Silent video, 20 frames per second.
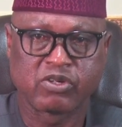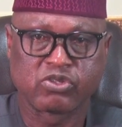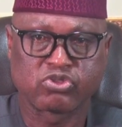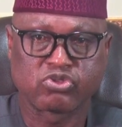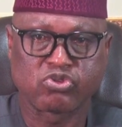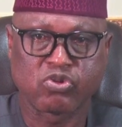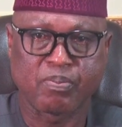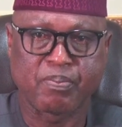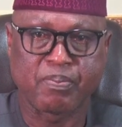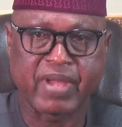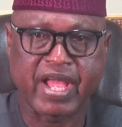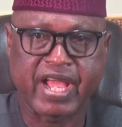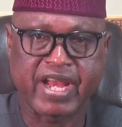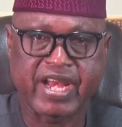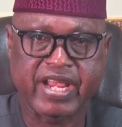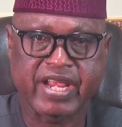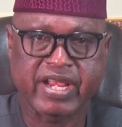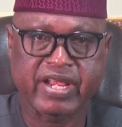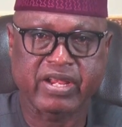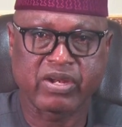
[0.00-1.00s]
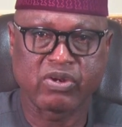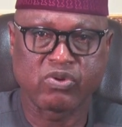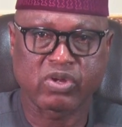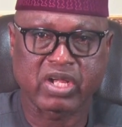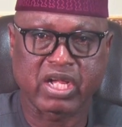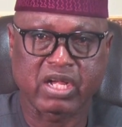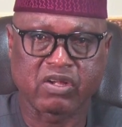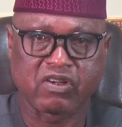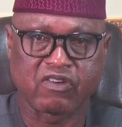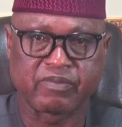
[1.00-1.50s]
to many
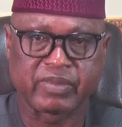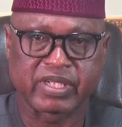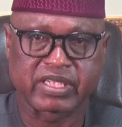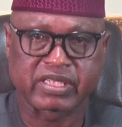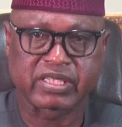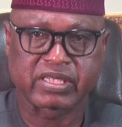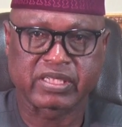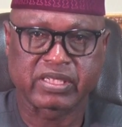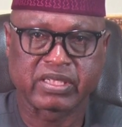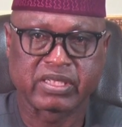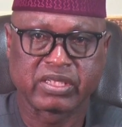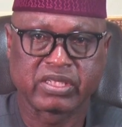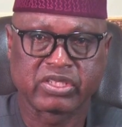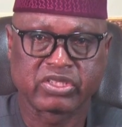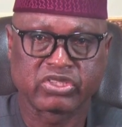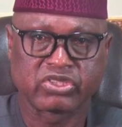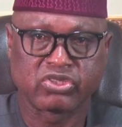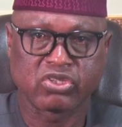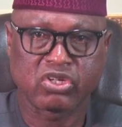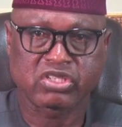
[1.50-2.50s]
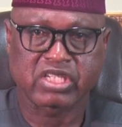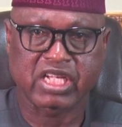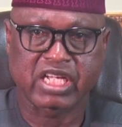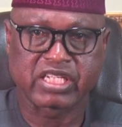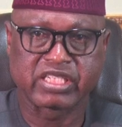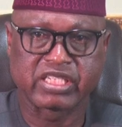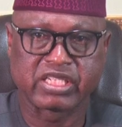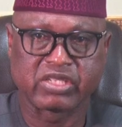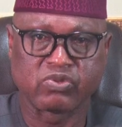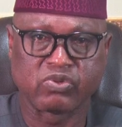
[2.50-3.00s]
local governments, just
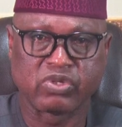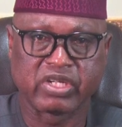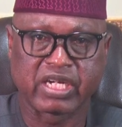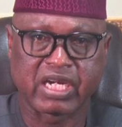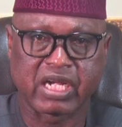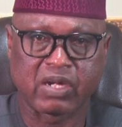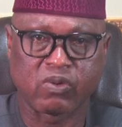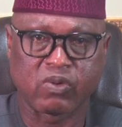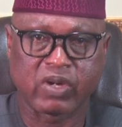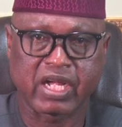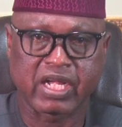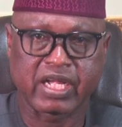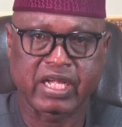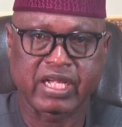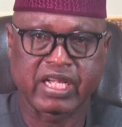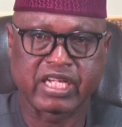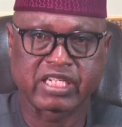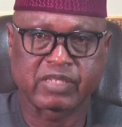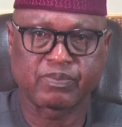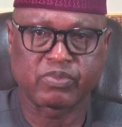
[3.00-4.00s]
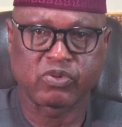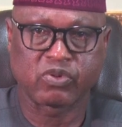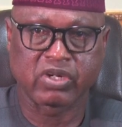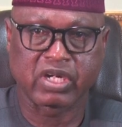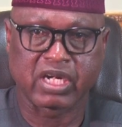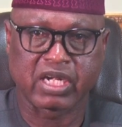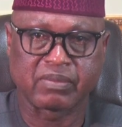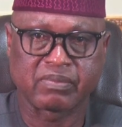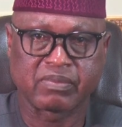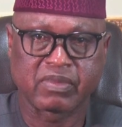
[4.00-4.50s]
as the Ulerawa Health
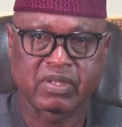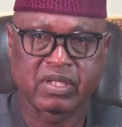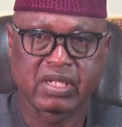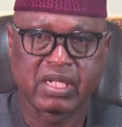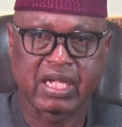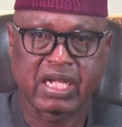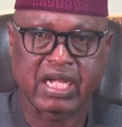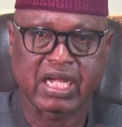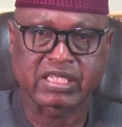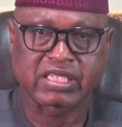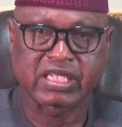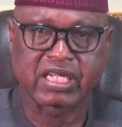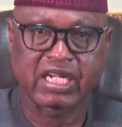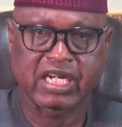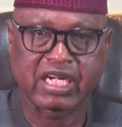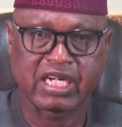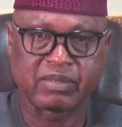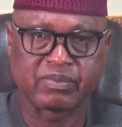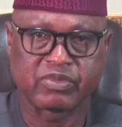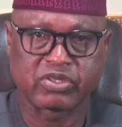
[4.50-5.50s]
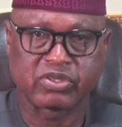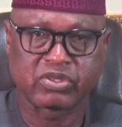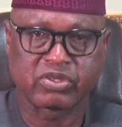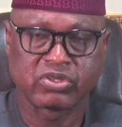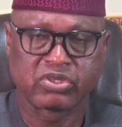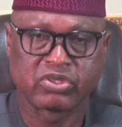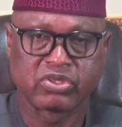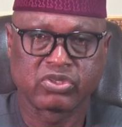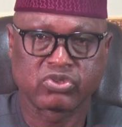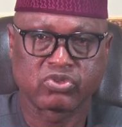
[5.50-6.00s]
Program has helped
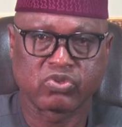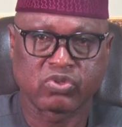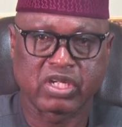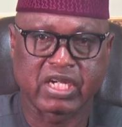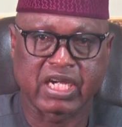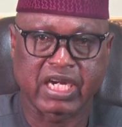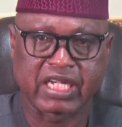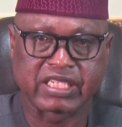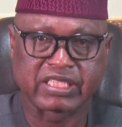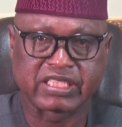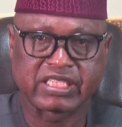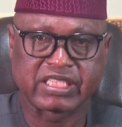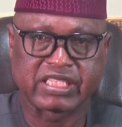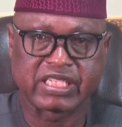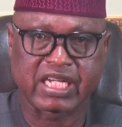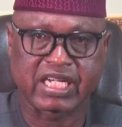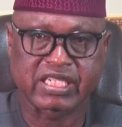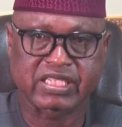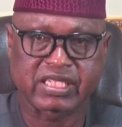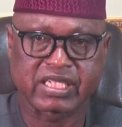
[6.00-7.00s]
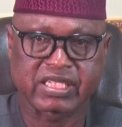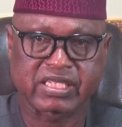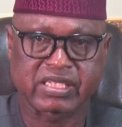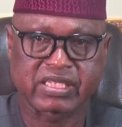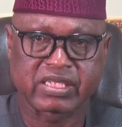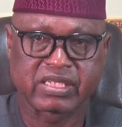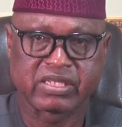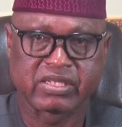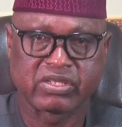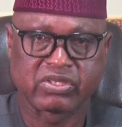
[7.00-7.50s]
to guarantee access
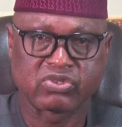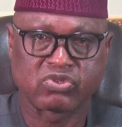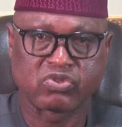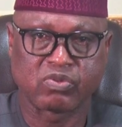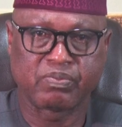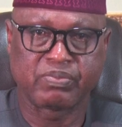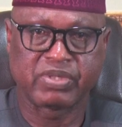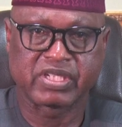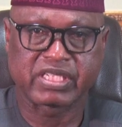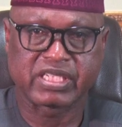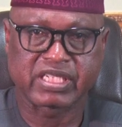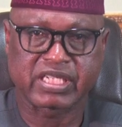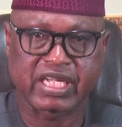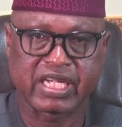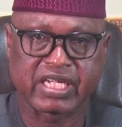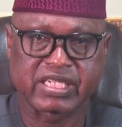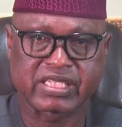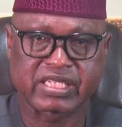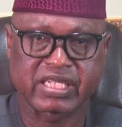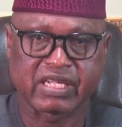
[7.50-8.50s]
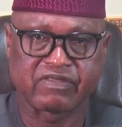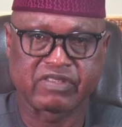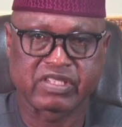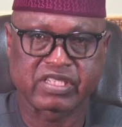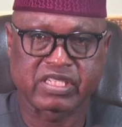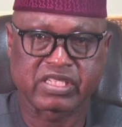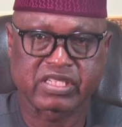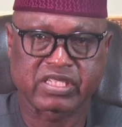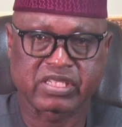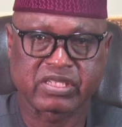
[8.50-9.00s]
to basic health
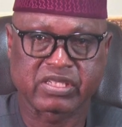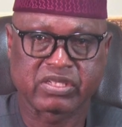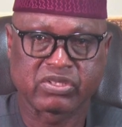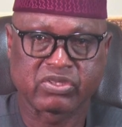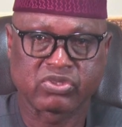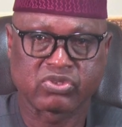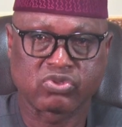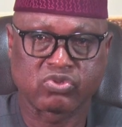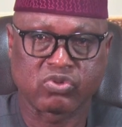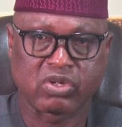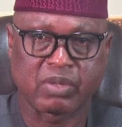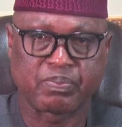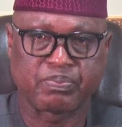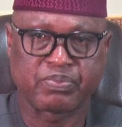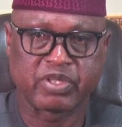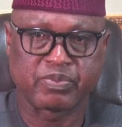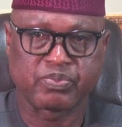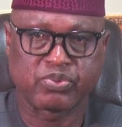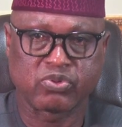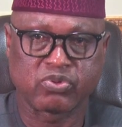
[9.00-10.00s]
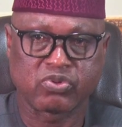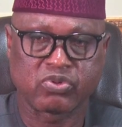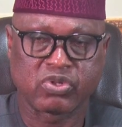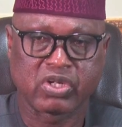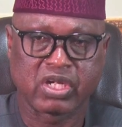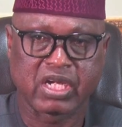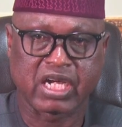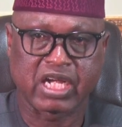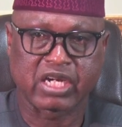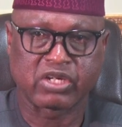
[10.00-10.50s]
services to our people
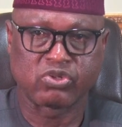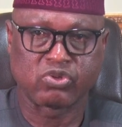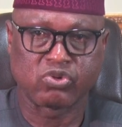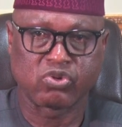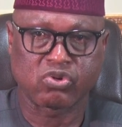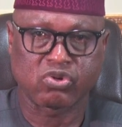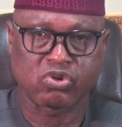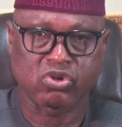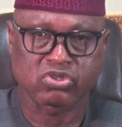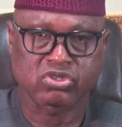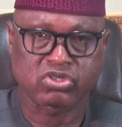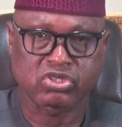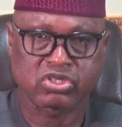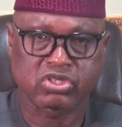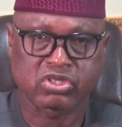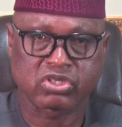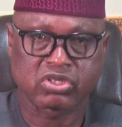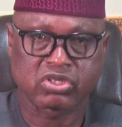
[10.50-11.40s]
at no cost.